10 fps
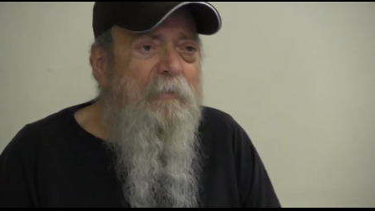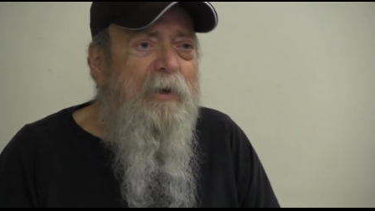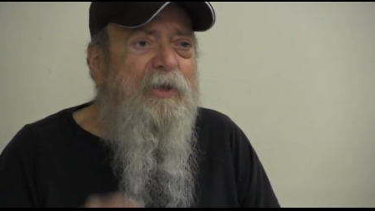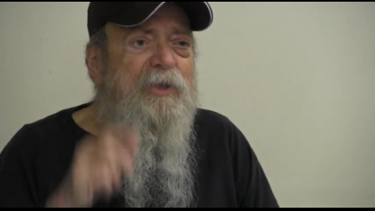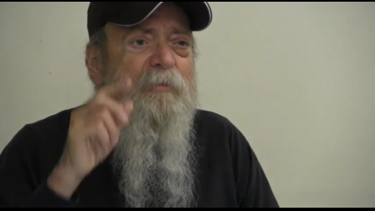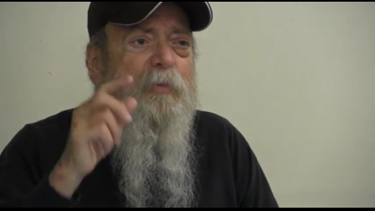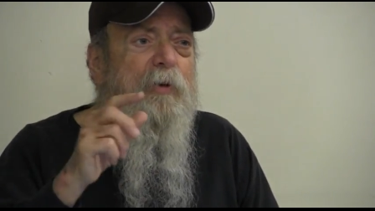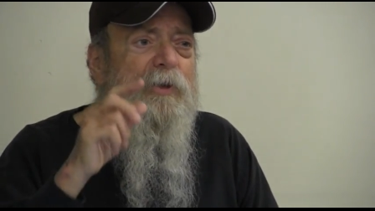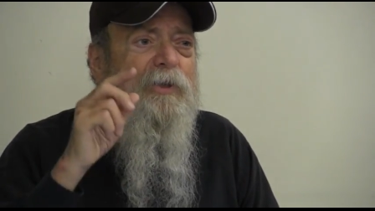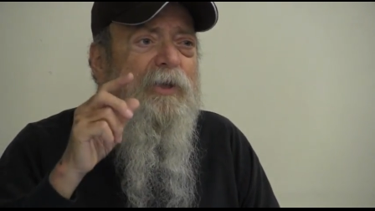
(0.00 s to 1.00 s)
But it's
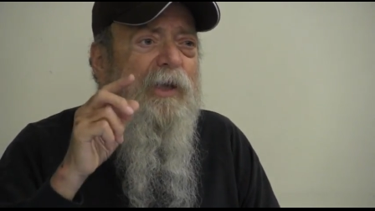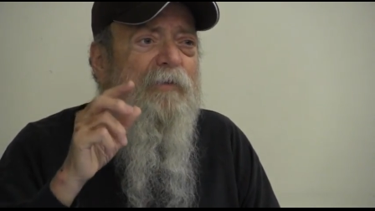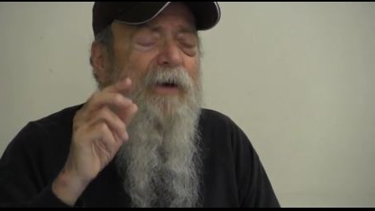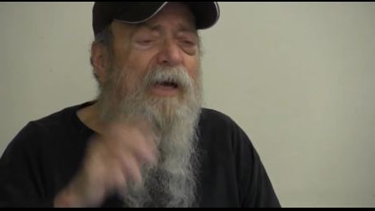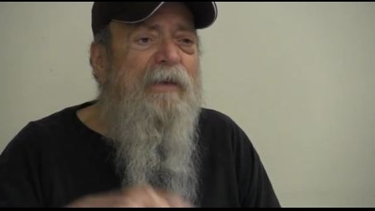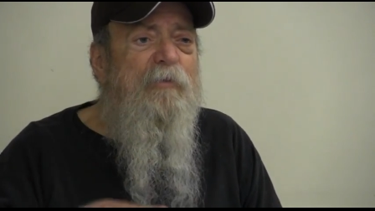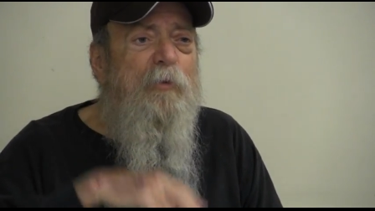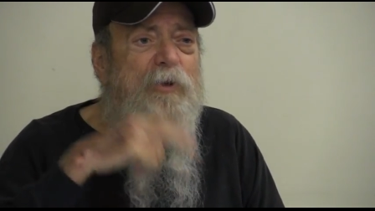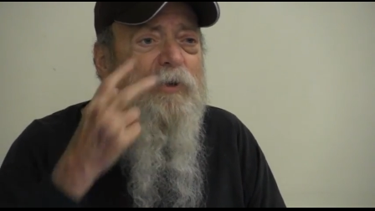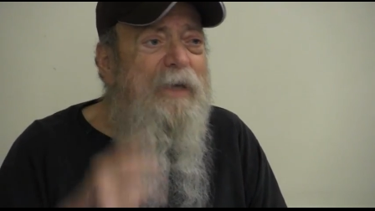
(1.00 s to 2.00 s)
important to love God even
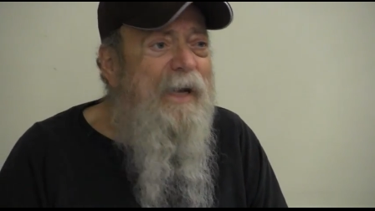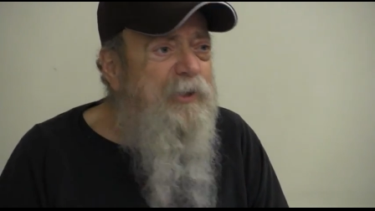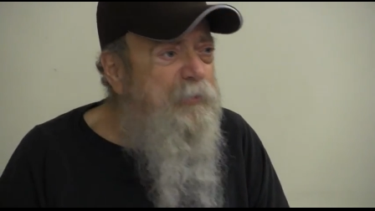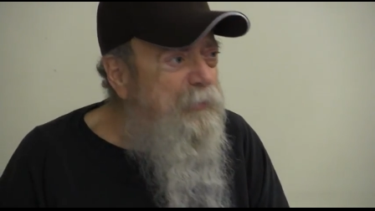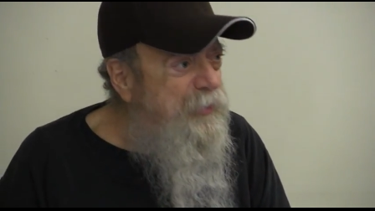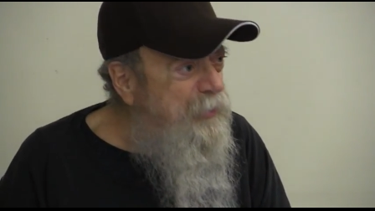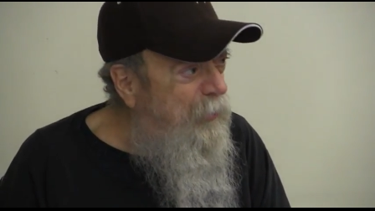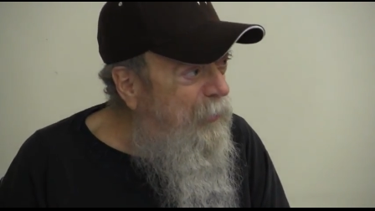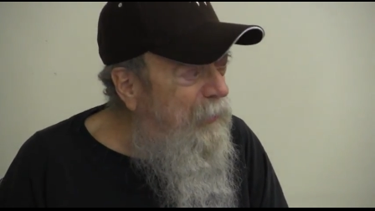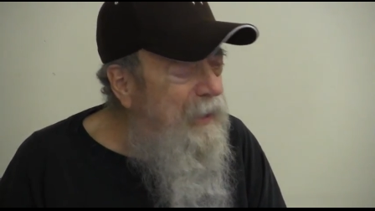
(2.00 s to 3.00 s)
with your natural
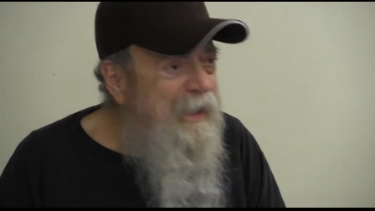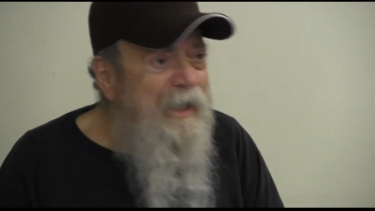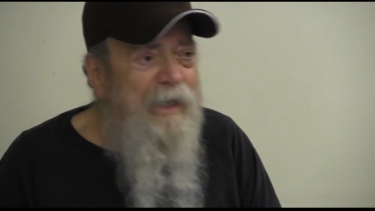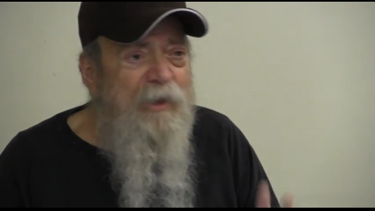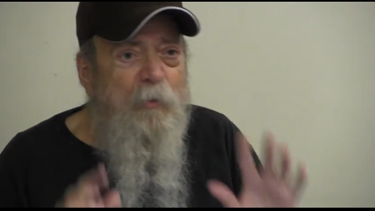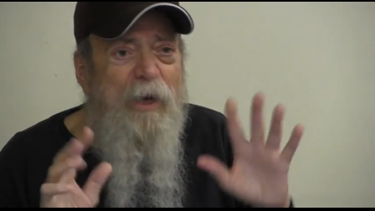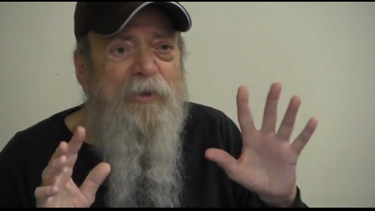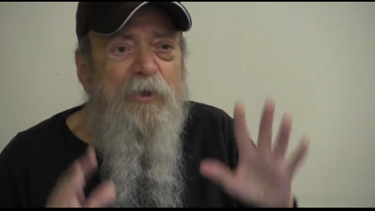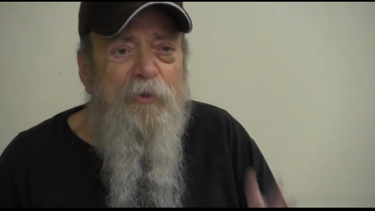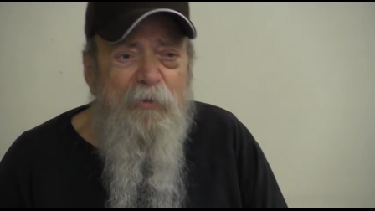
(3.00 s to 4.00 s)
soul. And the way
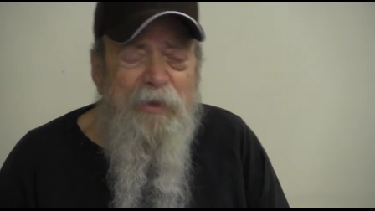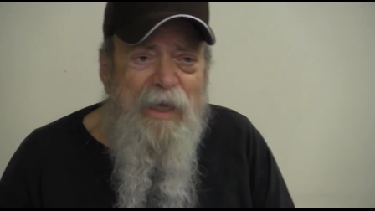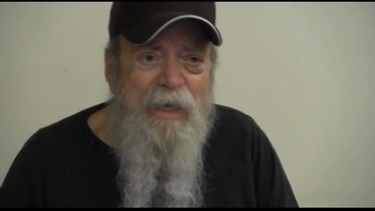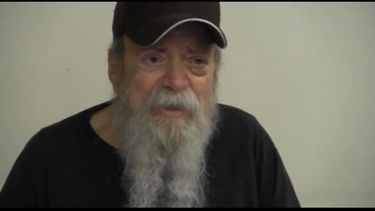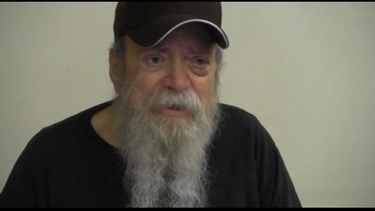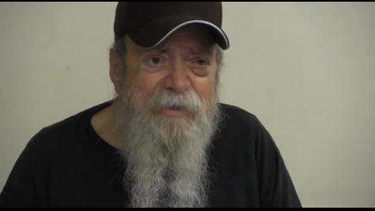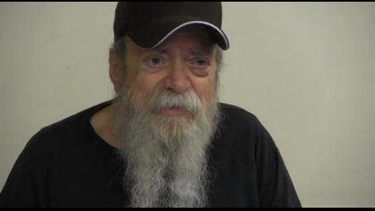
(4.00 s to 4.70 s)
to do that